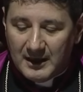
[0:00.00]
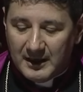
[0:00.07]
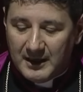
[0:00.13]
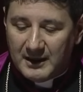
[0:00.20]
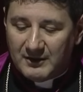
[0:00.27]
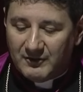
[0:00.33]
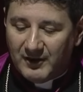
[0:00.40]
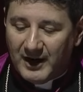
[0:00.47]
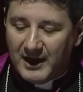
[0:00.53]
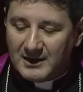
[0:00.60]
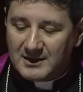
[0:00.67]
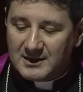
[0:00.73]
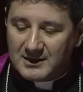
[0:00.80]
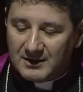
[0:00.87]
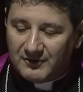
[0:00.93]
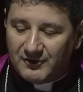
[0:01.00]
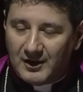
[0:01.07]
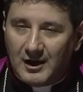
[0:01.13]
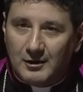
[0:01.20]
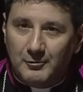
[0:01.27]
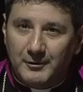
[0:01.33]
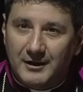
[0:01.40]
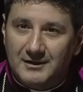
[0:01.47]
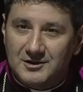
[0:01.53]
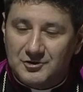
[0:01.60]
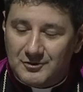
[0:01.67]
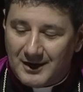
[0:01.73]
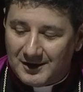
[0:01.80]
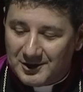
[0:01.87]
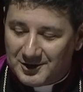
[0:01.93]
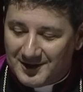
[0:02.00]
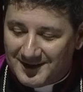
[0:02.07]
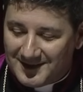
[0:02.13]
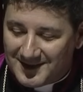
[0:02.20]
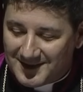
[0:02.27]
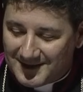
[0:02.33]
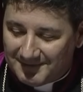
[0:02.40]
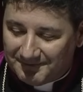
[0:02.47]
advises the following instructions.